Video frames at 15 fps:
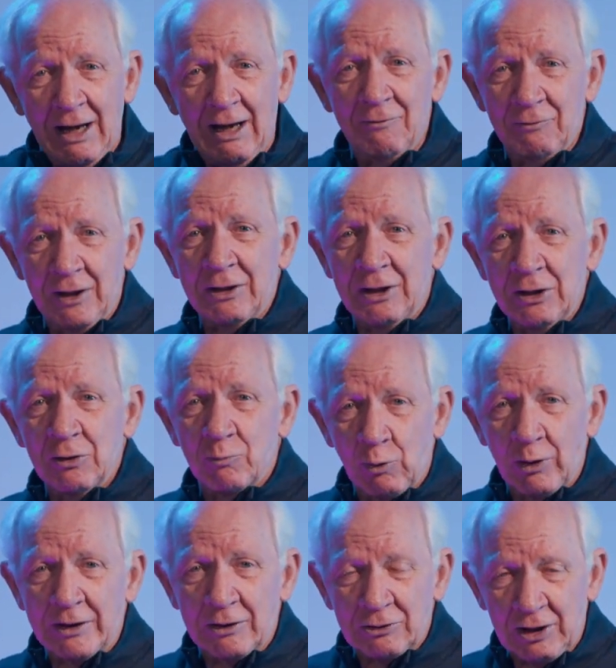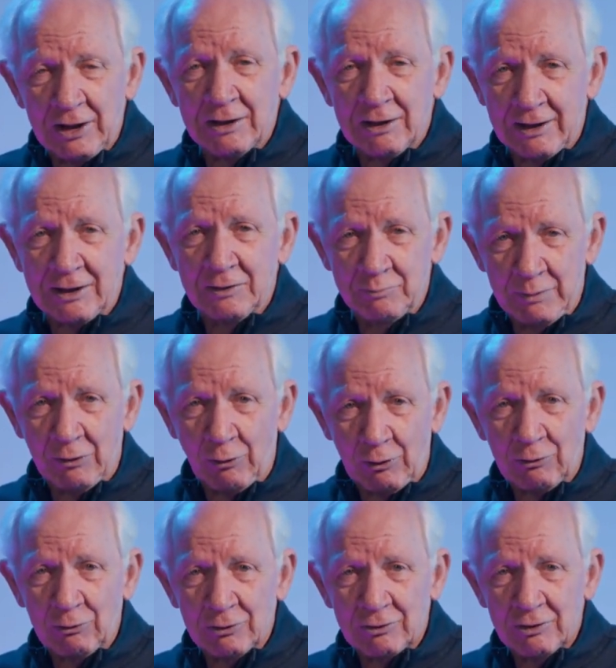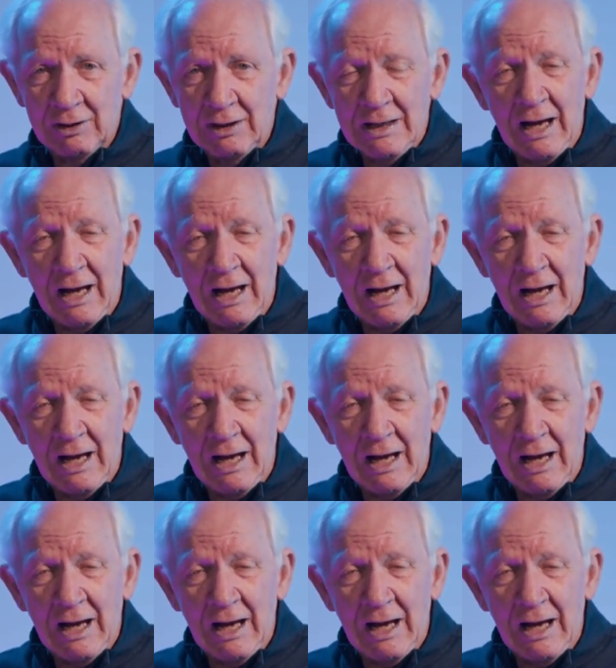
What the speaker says: and then He'll bring us healing and miracles.